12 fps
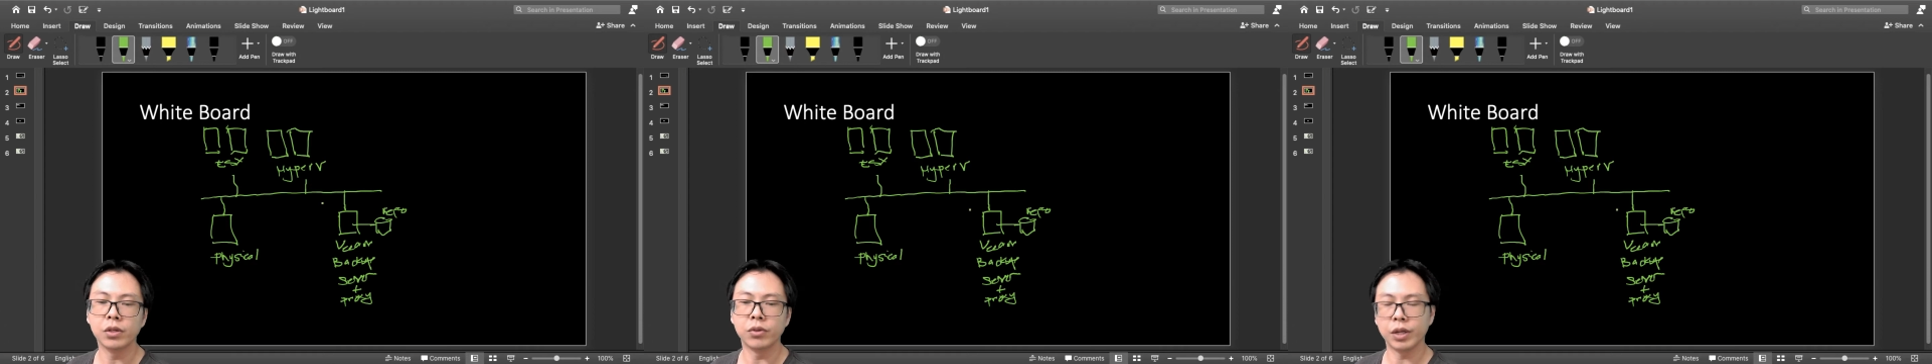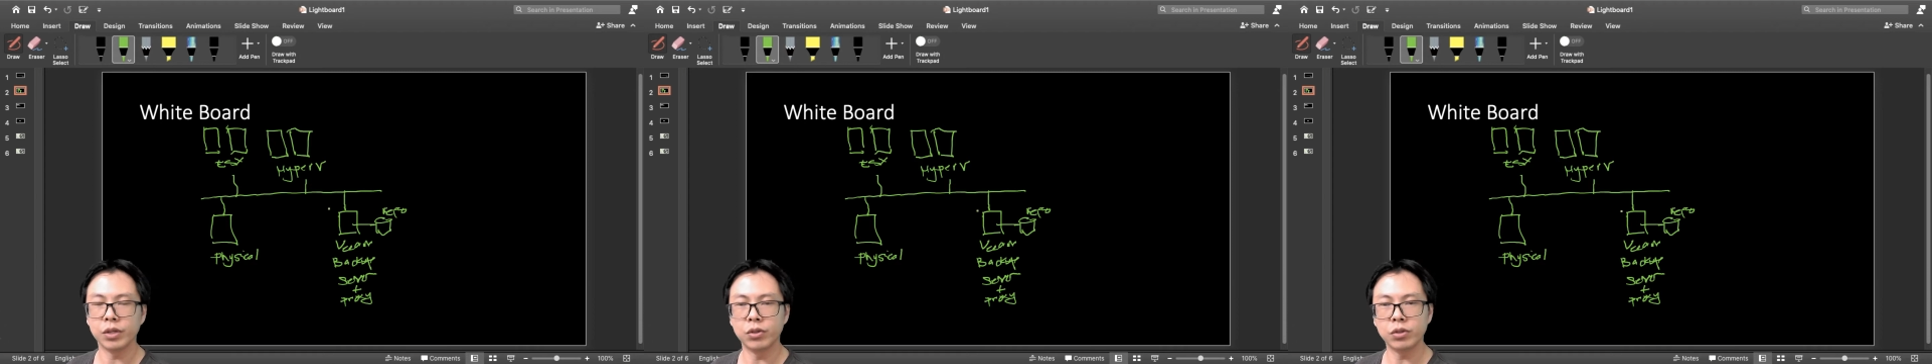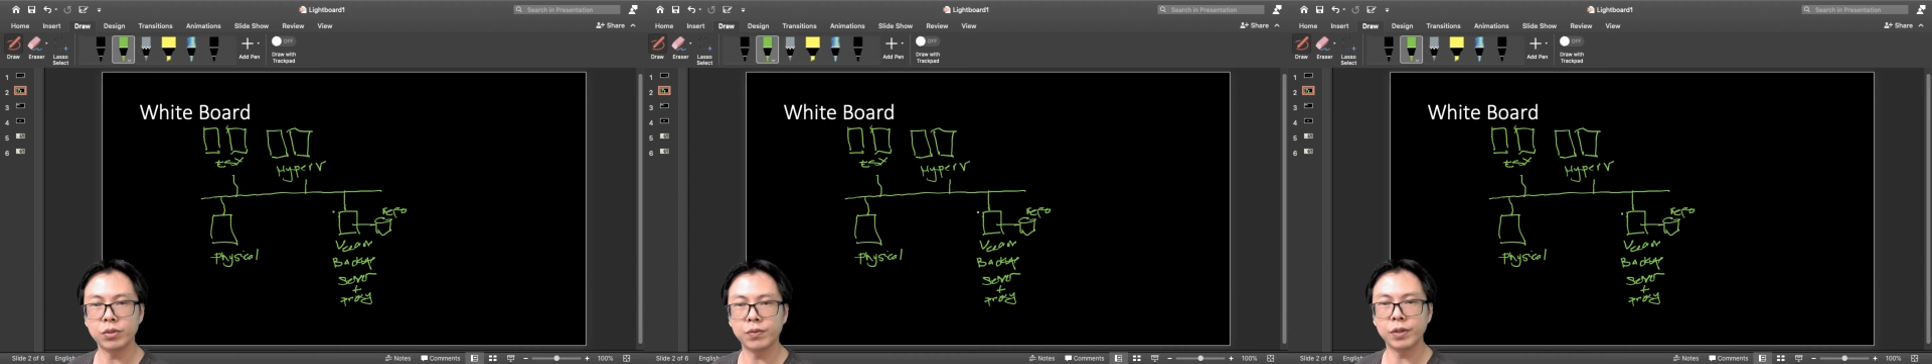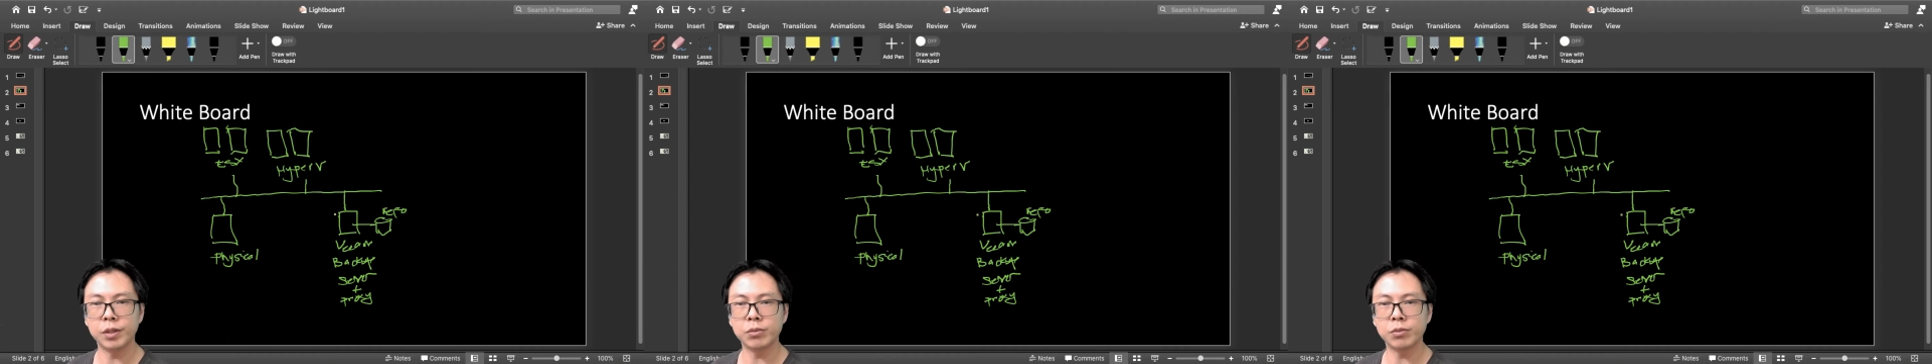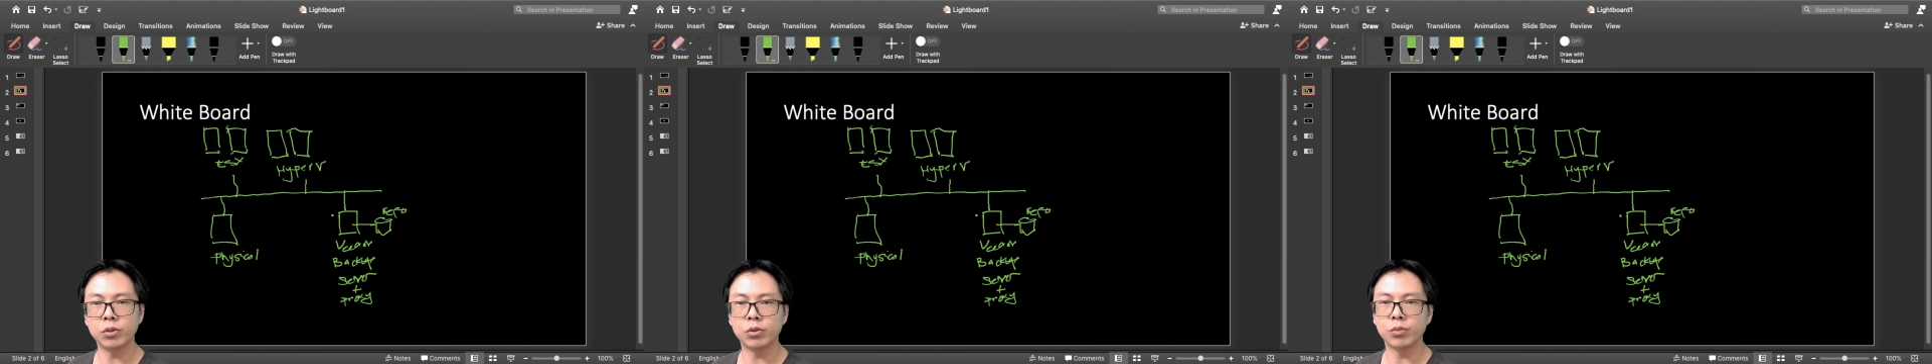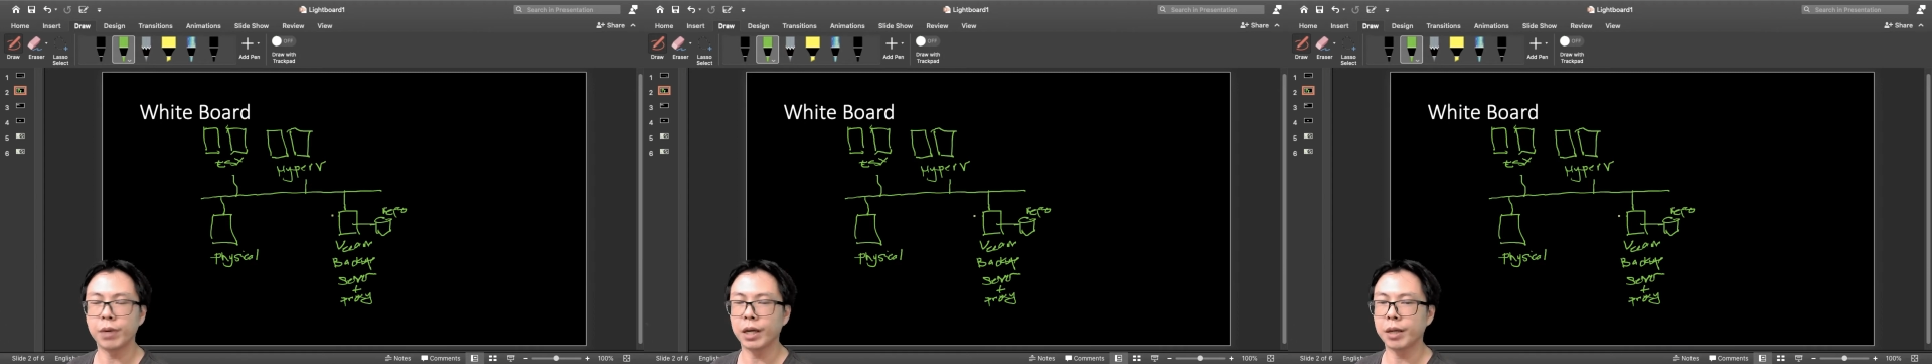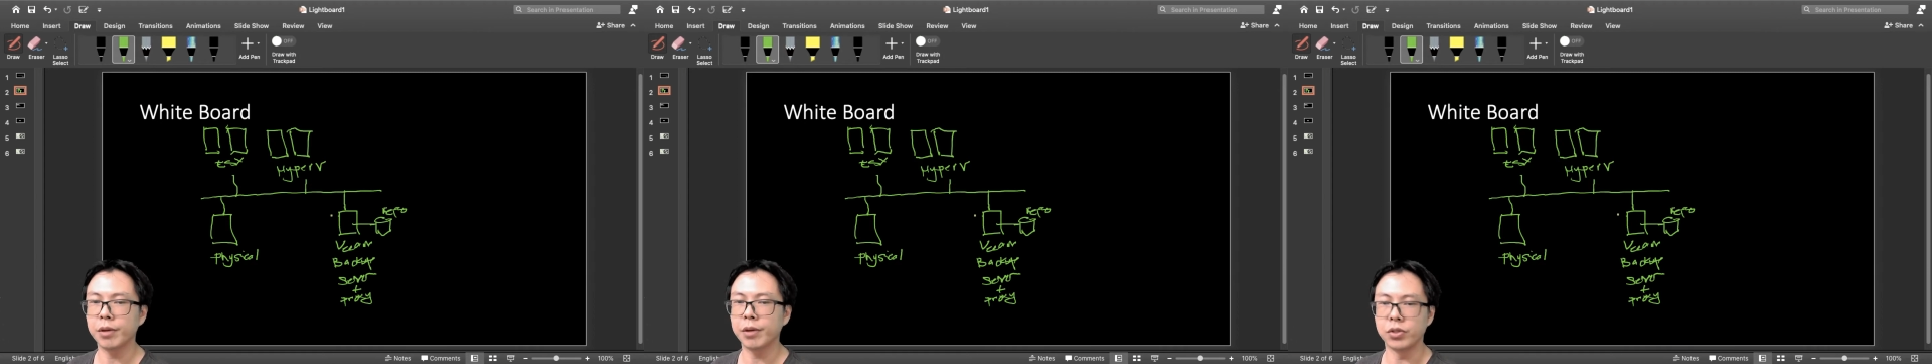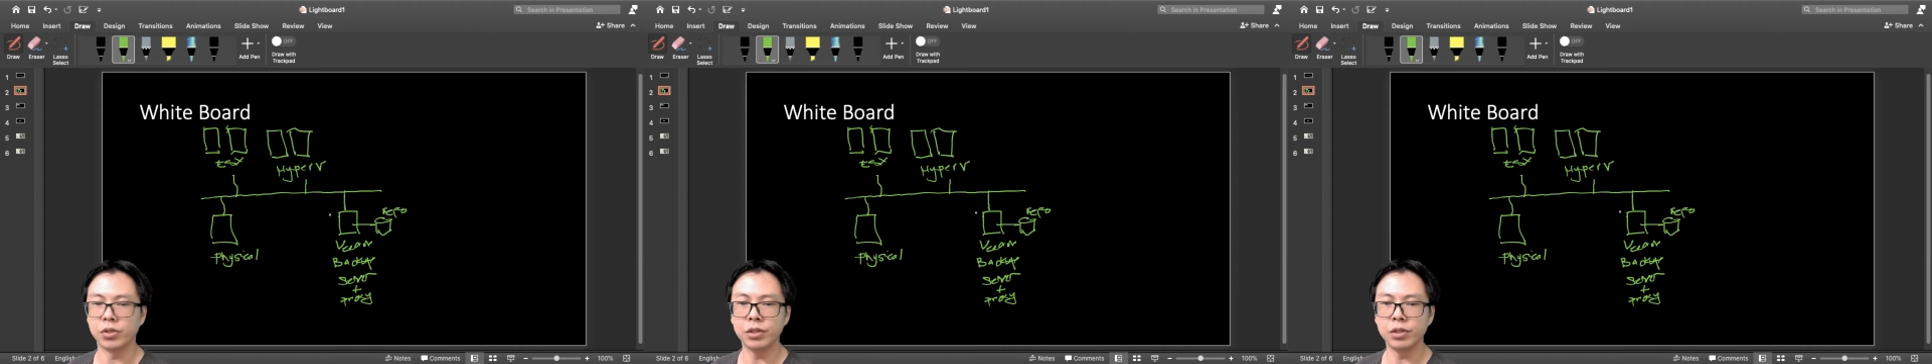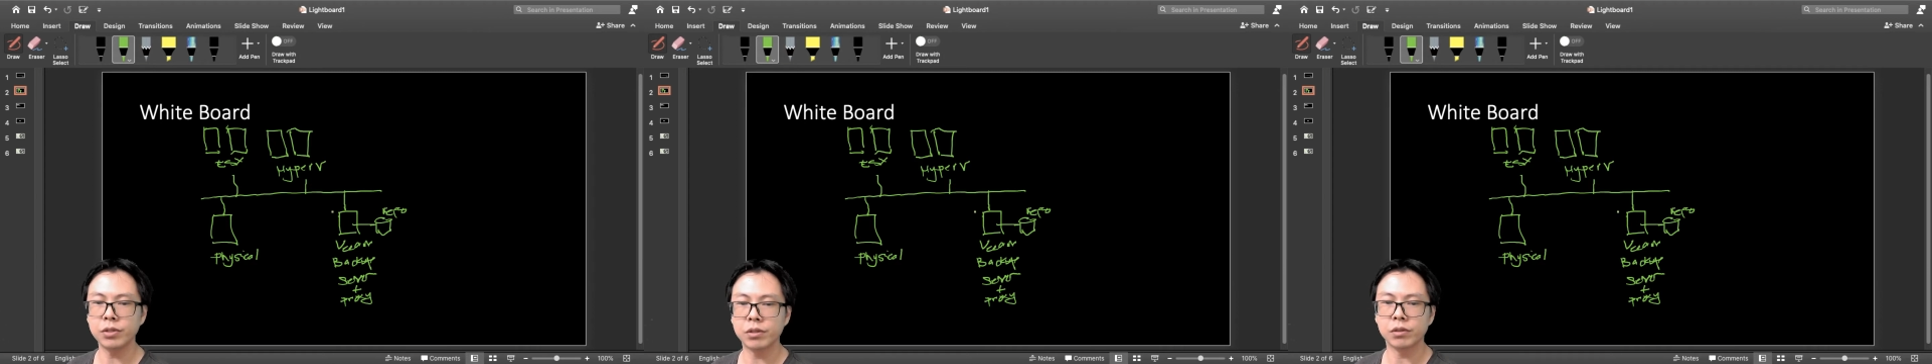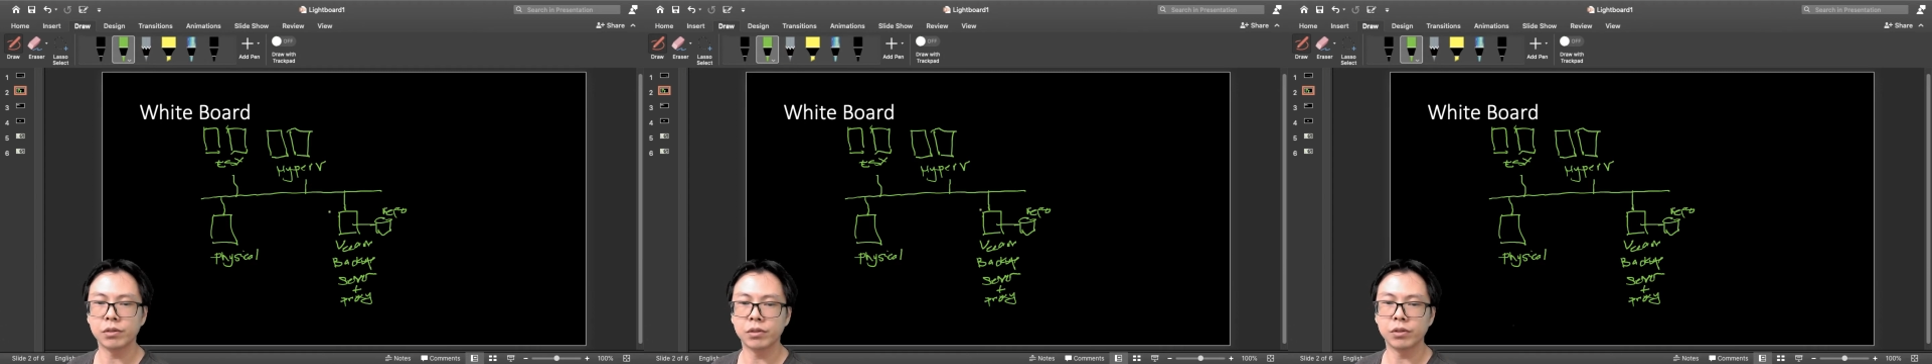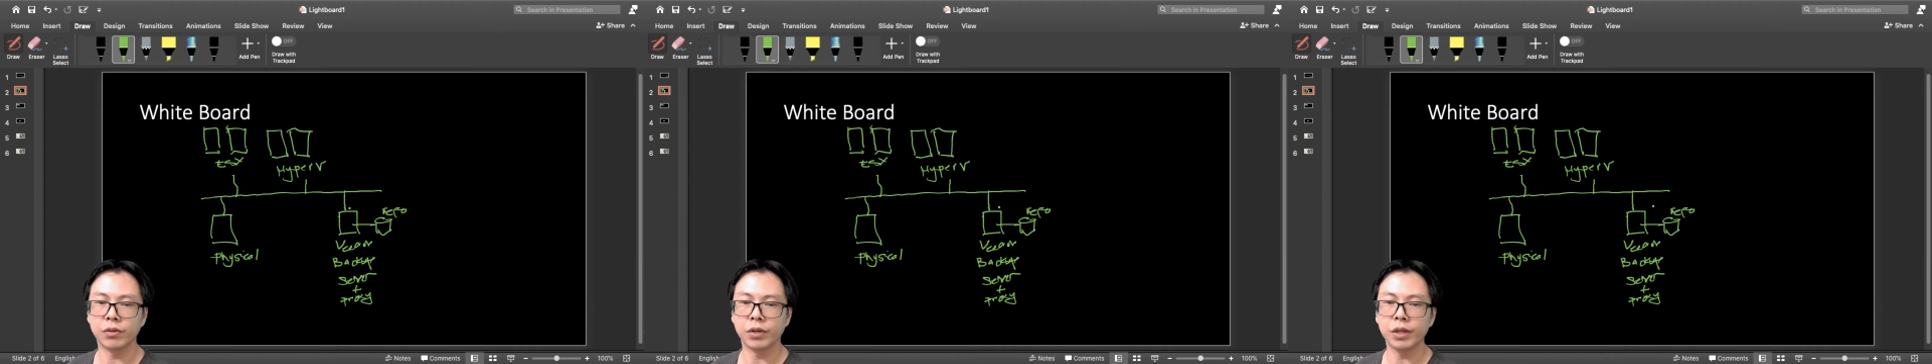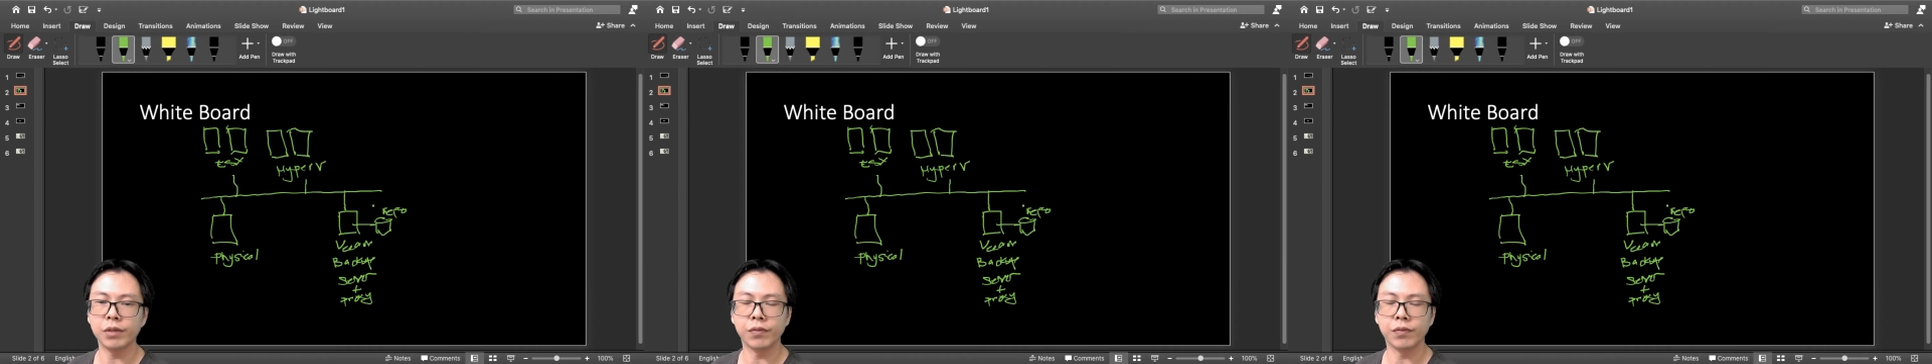you can use veeams to backup agentless, right?